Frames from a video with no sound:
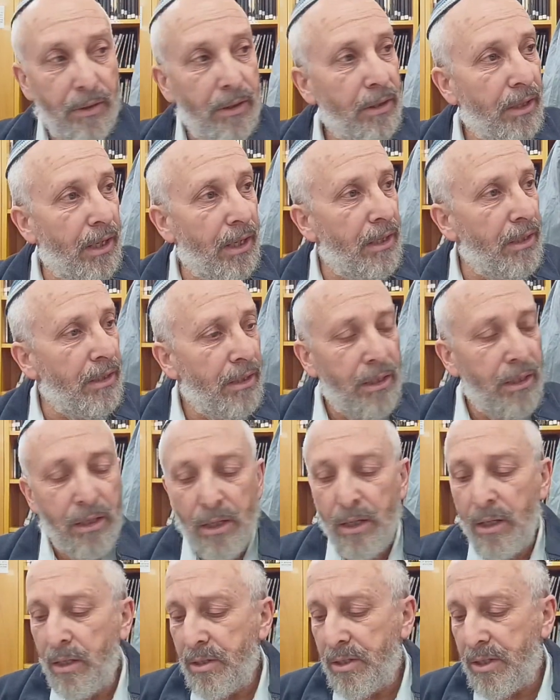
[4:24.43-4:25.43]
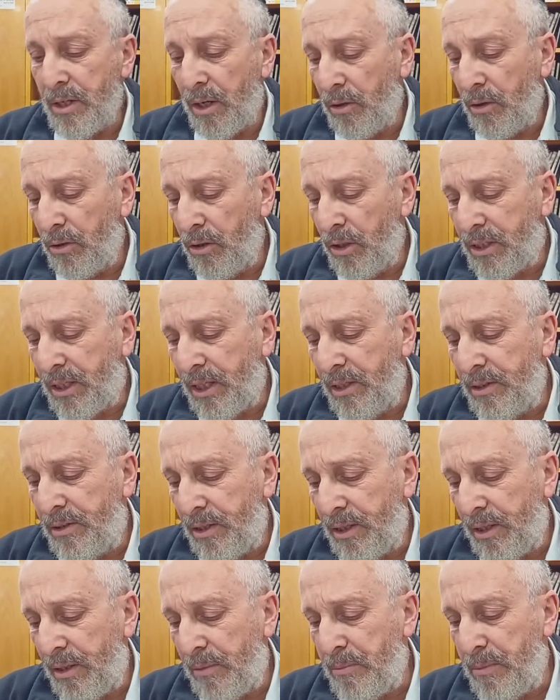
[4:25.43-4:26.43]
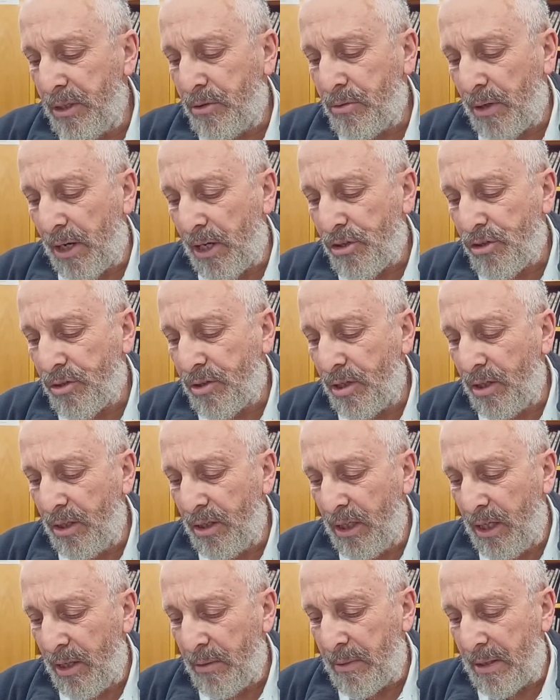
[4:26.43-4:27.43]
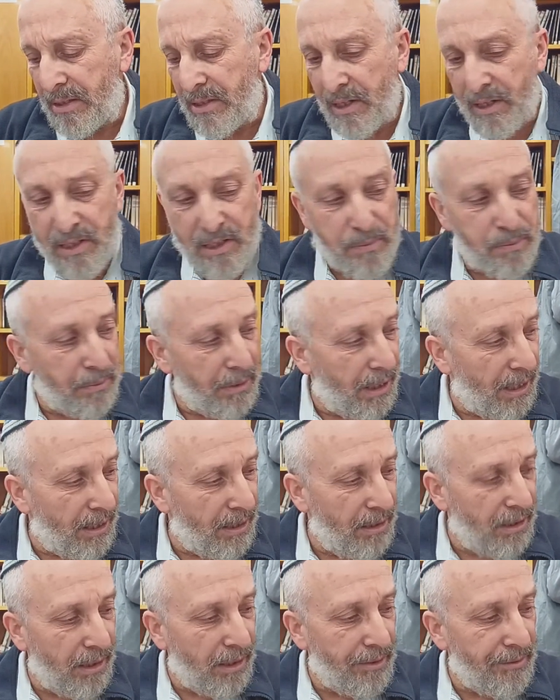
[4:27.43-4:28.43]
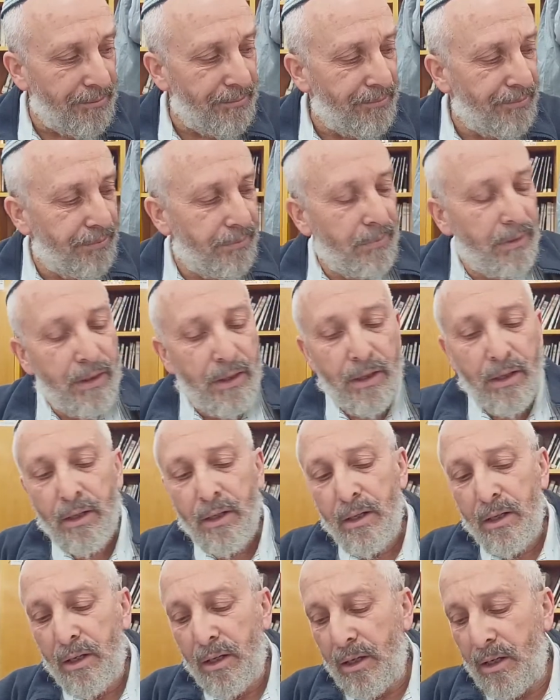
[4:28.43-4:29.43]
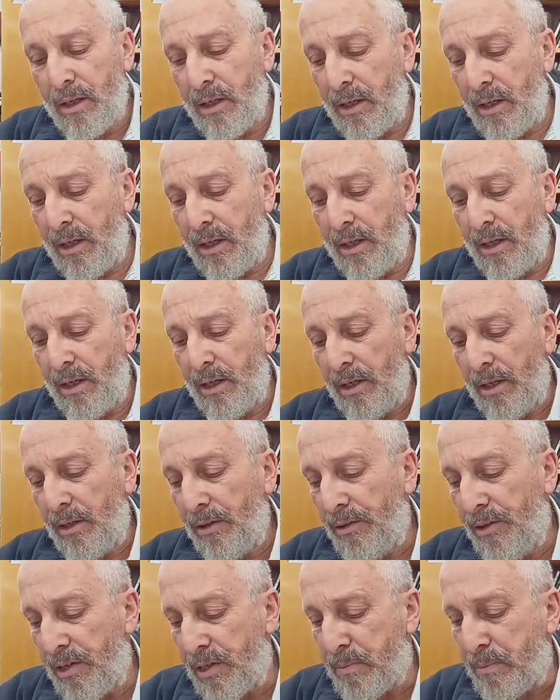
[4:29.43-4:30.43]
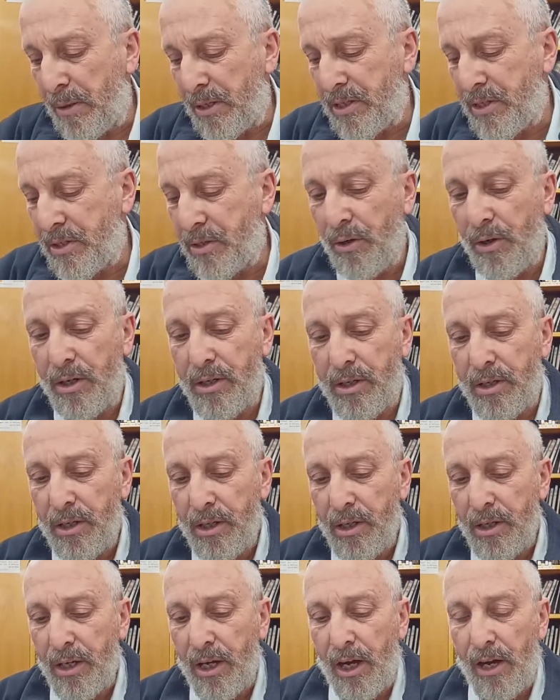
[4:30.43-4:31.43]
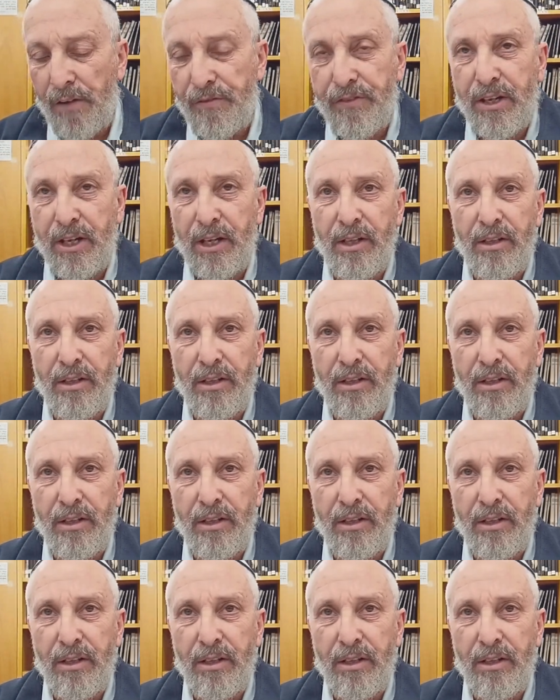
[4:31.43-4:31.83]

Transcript: Okay? So look at the Midrash Tehillim that's explaining this pasuk of